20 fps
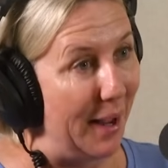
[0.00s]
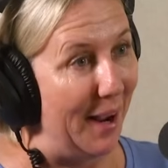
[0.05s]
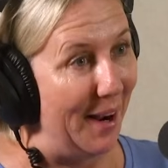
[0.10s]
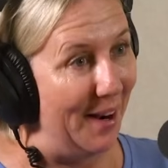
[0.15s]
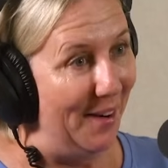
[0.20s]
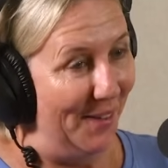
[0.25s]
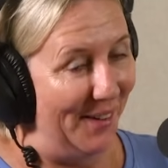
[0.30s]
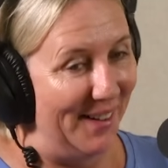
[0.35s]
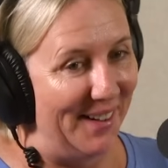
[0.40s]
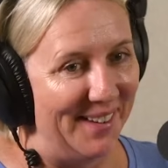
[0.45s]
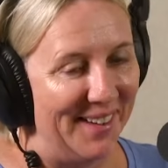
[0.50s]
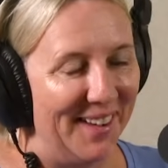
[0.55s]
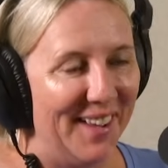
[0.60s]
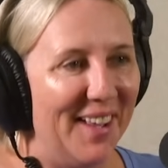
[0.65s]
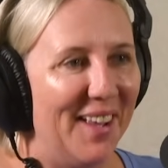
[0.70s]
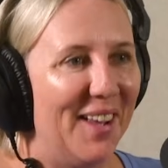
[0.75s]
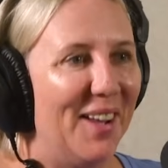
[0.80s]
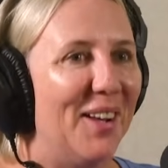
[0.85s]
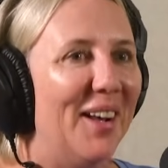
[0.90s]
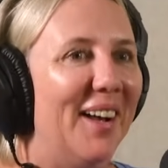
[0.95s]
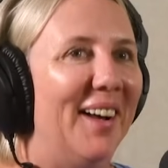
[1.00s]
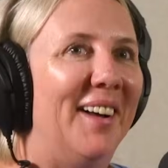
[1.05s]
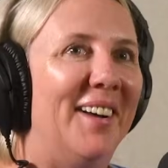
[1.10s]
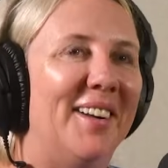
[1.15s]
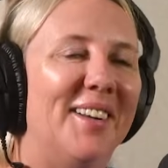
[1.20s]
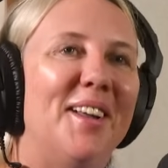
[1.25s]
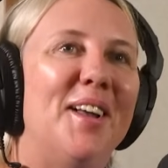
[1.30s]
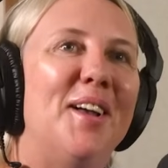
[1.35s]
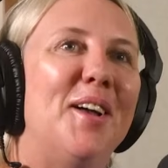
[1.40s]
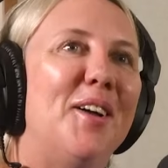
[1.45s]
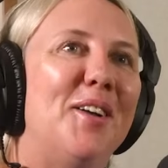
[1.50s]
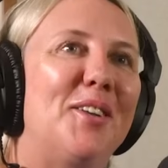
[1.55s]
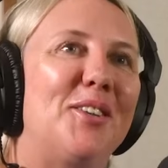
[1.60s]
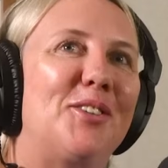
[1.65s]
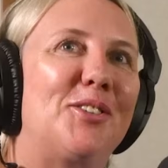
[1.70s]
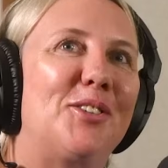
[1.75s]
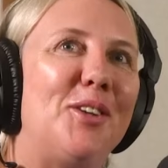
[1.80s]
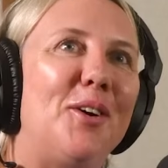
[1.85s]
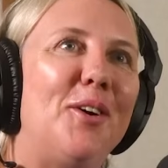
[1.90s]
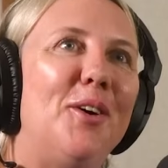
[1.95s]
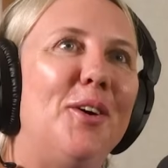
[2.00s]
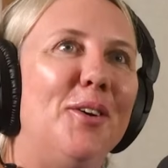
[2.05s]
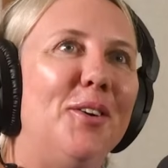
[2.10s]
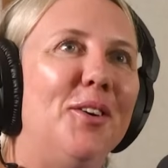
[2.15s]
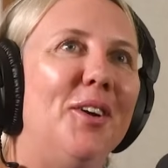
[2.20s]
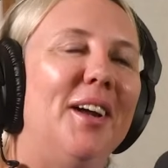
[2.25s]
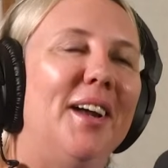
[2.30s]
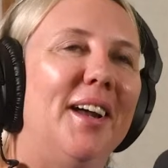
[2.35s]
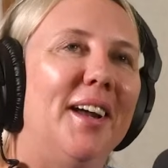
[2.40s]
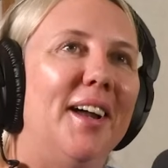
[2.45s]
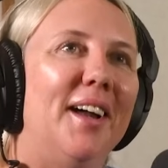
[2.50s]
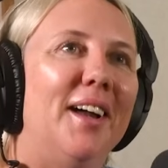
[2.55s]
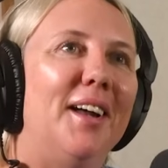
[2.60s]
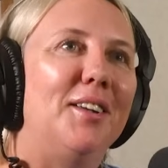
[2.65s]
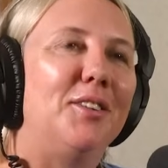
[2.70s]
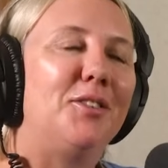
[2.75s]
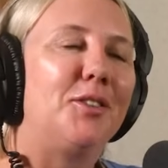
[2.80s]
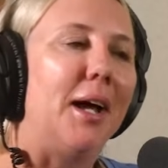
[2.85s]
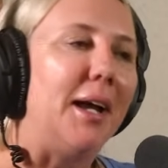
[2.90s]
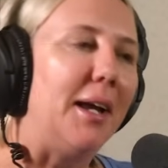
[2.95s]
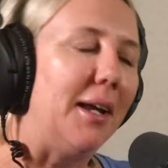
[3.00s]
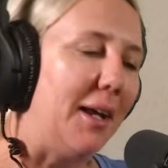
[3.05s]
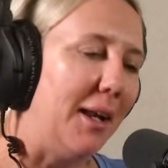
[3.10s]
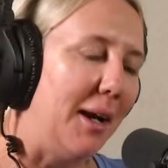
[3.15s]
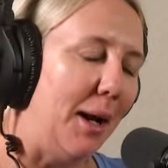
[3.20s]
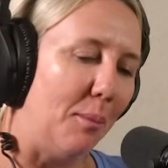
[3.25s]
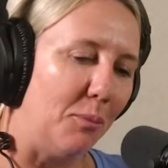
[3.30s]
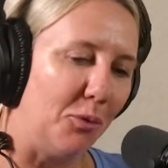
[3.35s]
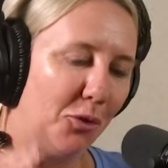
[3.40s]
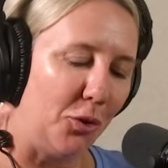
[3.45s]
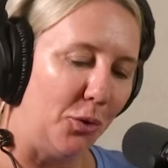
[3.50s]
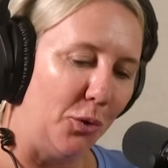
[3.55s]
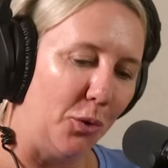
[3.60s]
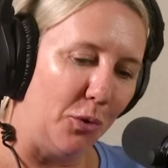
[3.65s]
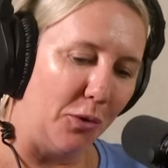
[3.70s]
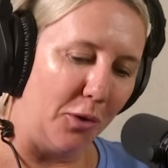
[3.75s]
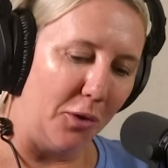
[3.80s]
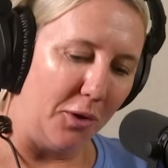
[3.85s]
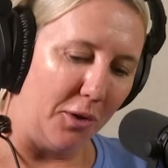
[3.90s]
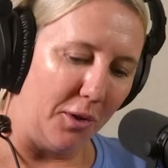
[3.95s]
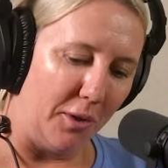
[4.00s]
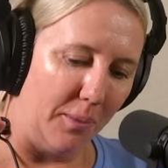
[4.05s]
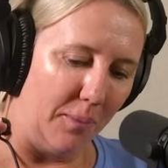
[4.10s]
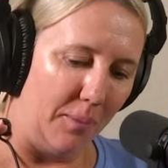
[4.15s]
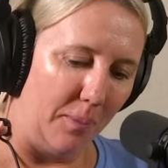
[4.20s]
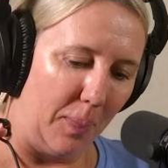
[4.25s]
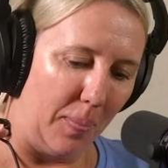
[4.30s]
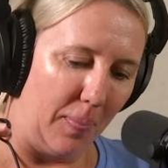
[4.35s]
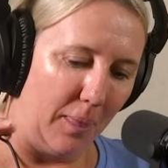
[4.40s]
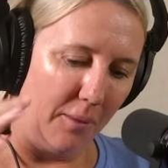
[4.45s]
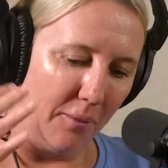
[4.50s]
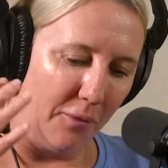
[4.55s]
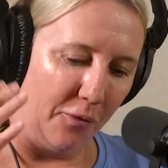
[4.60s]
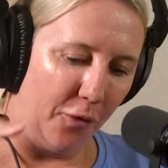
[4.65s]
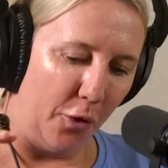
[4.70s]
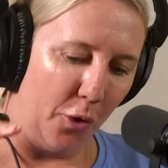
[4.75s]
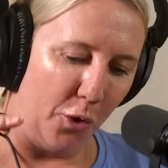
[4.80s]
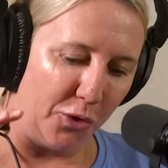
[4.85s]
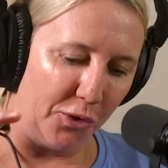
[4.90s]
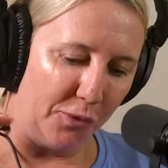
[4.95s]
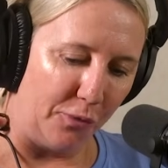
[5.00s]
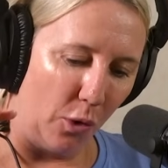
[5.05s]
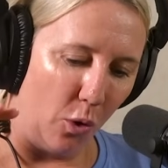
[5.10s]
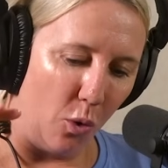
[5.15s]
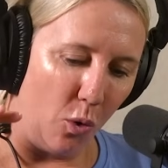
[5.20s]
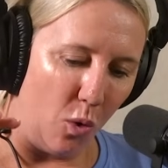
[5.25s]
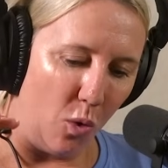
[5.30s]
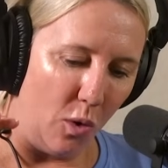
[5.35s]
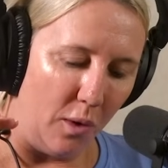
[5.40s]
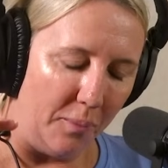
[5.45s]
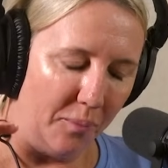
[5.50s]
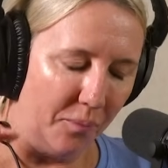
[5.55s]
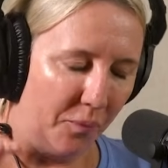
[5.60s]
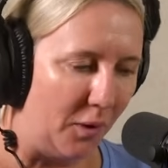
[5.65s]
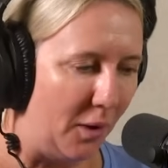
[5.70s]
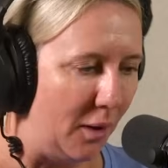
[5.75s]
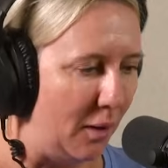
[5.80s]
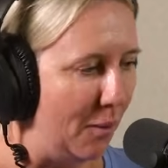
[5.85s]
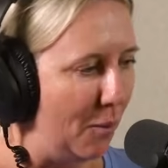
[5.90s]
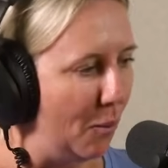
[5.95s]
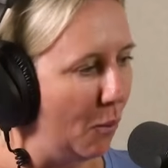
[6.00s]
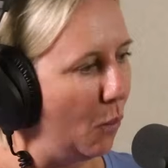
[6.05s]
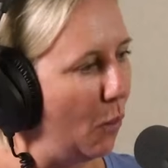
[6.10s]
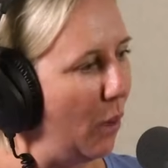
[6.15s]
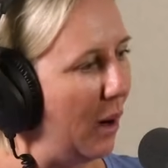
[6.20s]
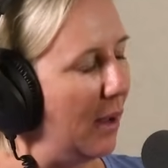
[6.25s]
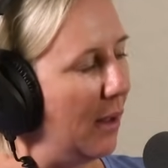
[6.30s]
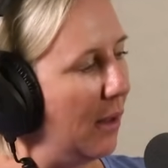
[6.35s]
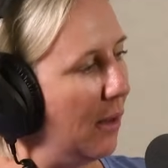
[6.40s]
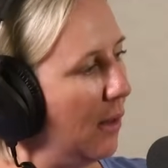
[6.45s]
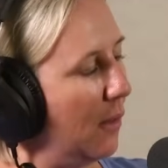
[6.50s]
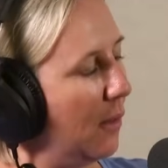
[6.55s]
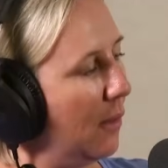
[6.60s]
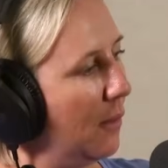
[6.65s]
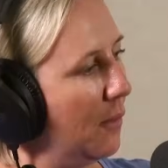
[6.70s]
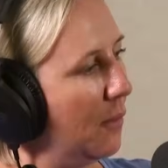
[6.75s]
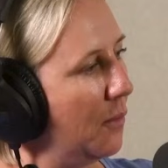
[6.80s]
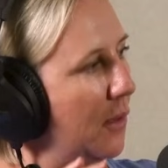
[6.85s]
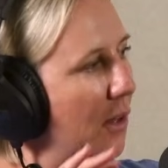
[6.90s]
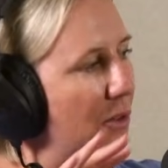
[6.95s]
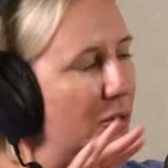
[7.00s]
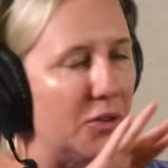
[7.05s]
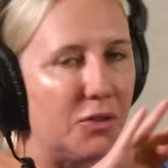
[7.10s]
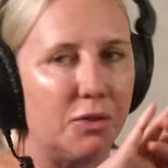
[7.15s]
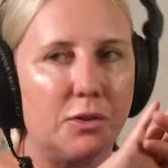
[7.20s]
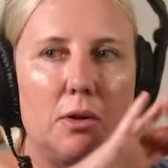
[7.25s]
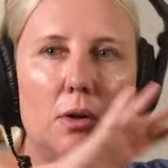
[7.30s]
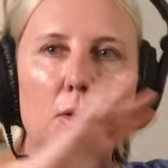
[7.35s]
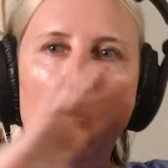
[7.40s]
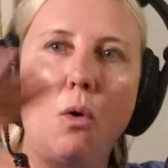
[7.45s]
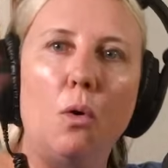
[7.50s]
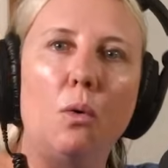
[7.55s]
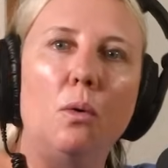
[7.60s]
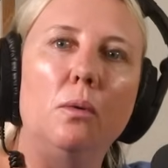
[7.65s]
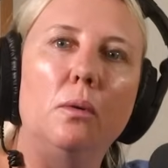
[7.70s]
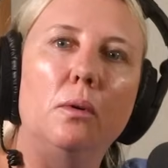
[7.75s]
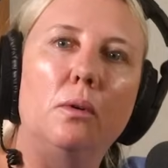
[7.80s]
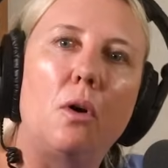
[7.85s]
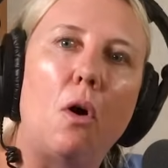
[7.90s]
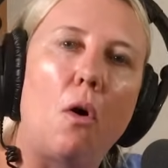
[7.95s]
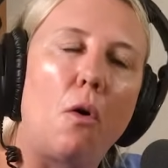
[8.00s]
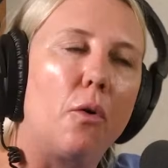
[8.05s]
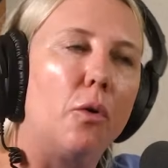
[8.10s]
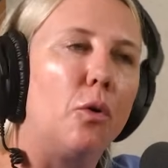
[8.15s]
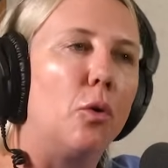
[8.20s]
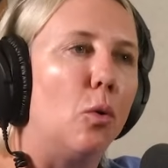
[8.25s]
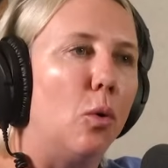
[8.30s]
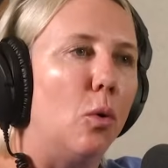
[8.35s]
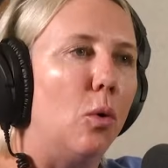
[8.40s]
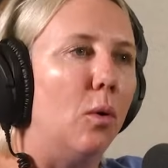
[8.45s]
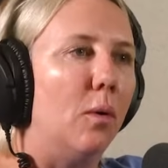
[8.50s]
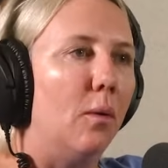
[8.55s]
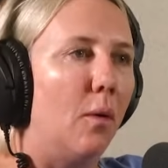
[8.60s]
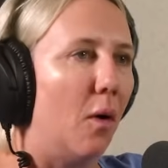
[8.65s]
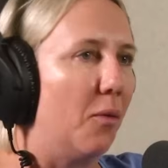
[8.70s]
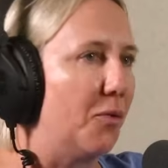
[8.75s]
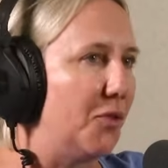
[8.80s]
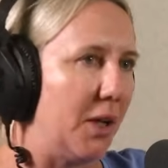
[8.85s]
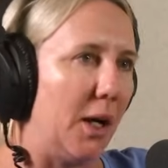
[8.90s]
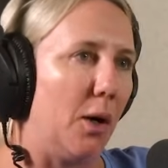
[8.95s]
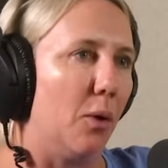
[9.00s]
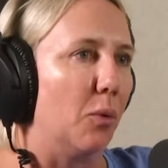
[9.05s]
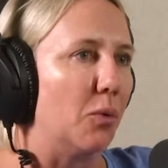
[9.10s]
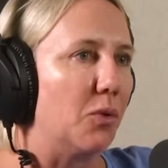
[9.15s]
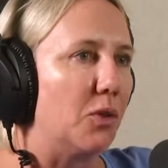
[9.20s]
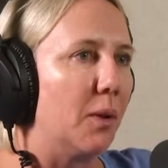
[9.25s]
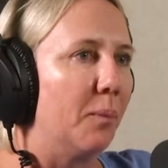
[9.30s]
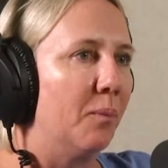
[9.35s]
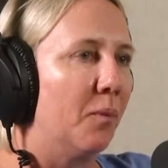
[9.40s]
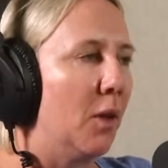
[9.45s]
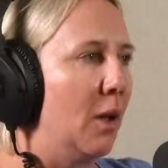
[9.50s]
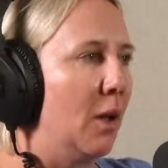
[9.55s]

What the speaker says: out. So taken up to the first floor, where there's just a long corridor of cells.